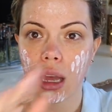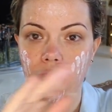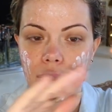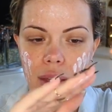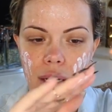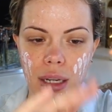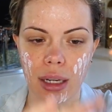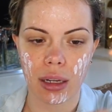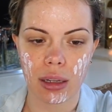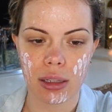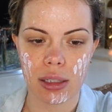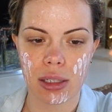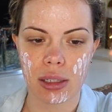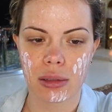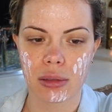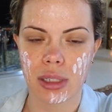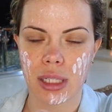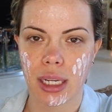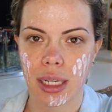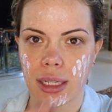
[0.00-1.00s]
And then I
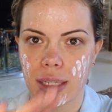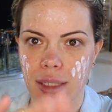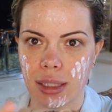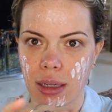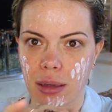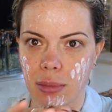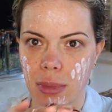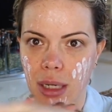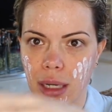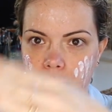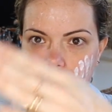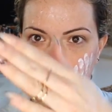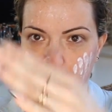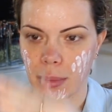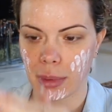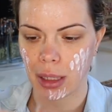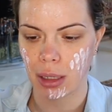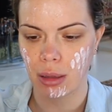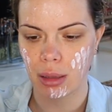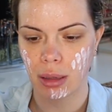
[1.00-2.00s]
also take some and I
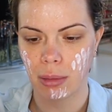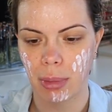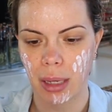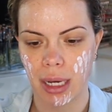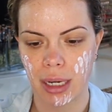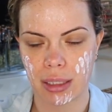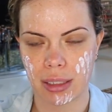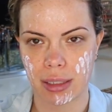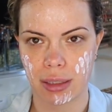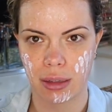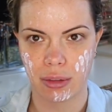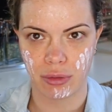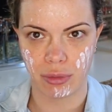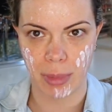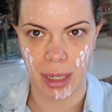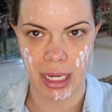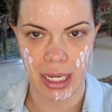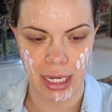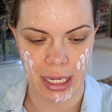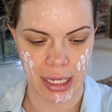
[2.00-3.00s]
rub it on the backs of
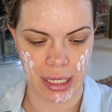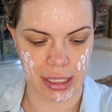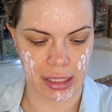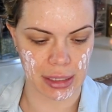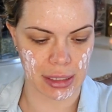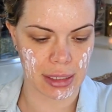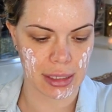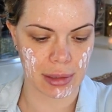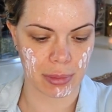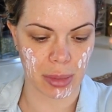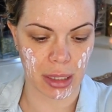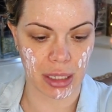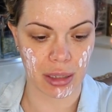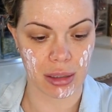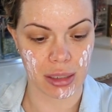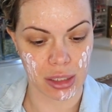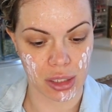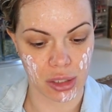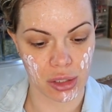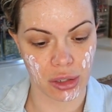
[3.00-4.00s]
my hands
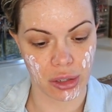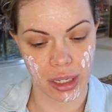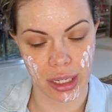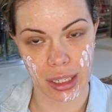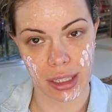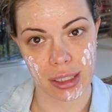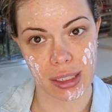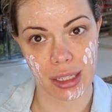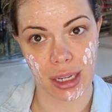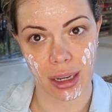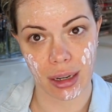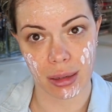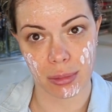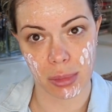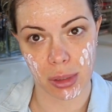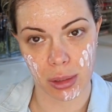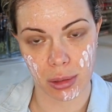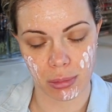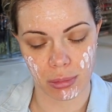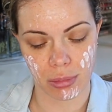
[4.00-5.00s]
because your hands get
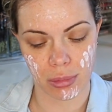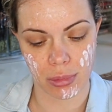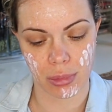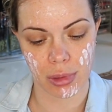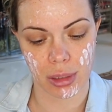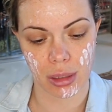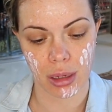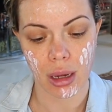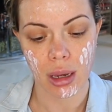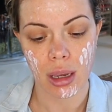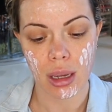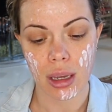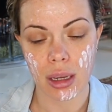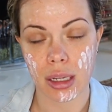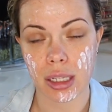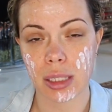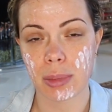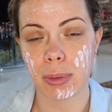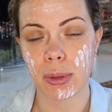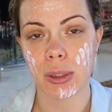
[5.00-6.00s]

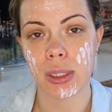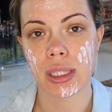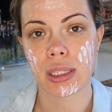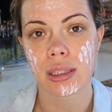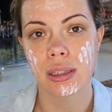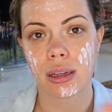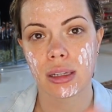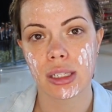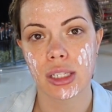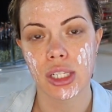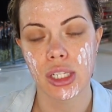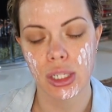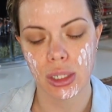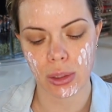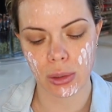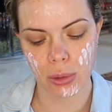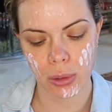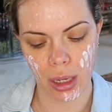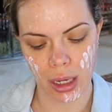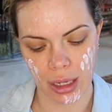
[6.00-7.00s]
exposed to sun
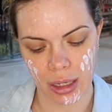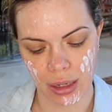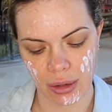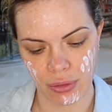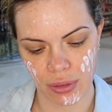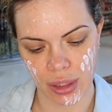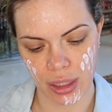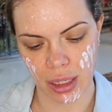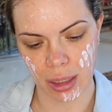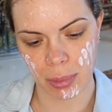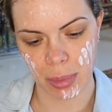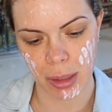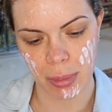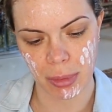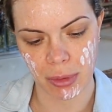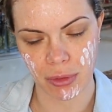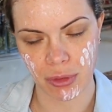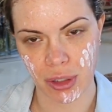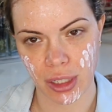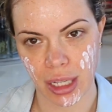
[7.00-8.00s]
too and I feel like
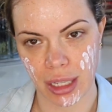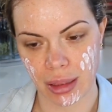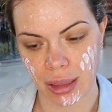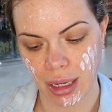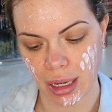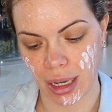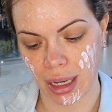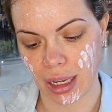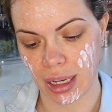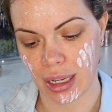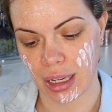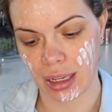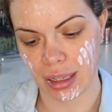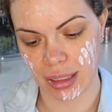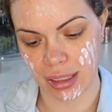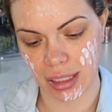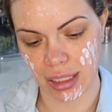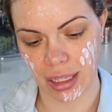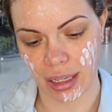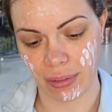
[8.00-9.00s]
people forget that
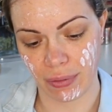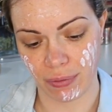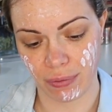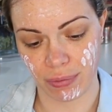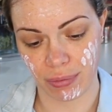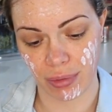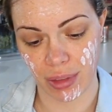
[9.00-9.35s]
and I